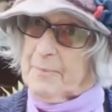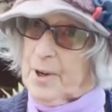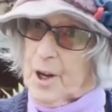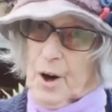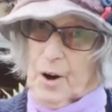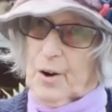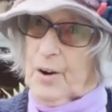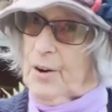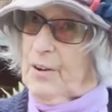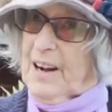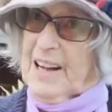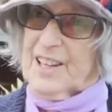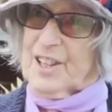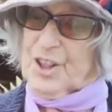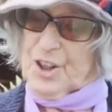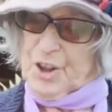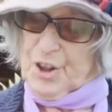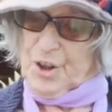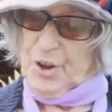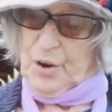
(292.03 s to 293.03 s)
not quite
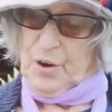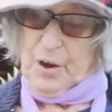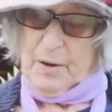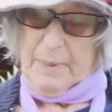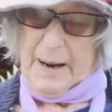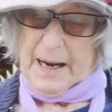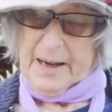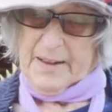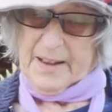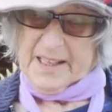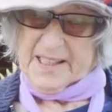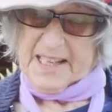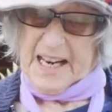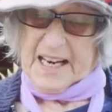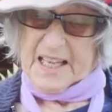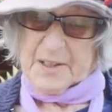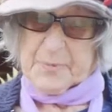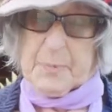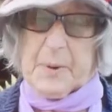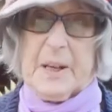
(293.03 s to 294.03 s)
sure about this
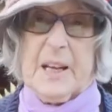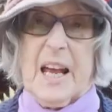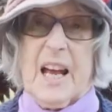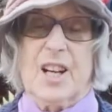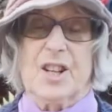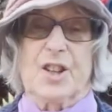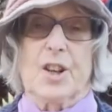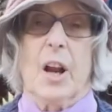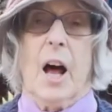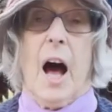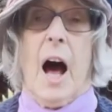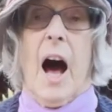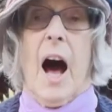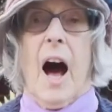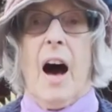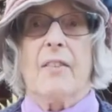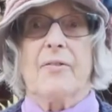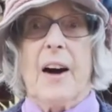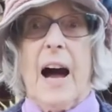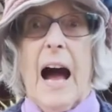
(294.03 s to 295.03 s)
explanation
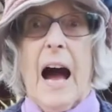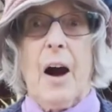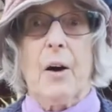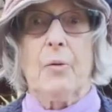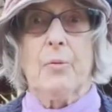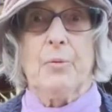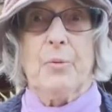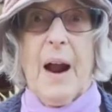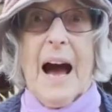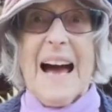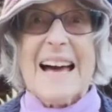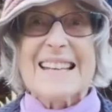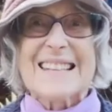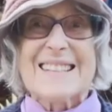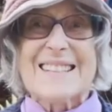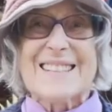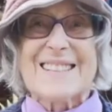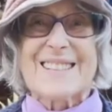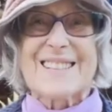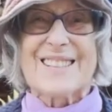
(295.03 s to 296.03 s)
of how
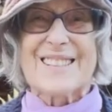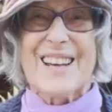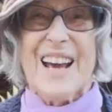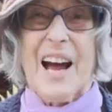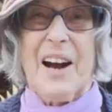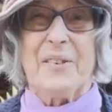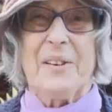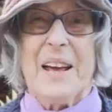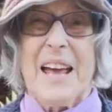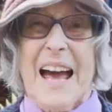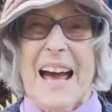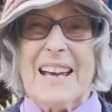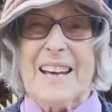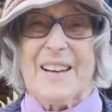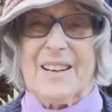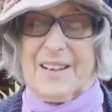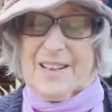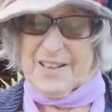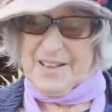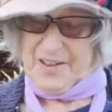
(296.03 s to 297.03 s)
rats carry
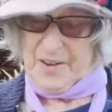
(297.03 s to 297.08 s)
eggs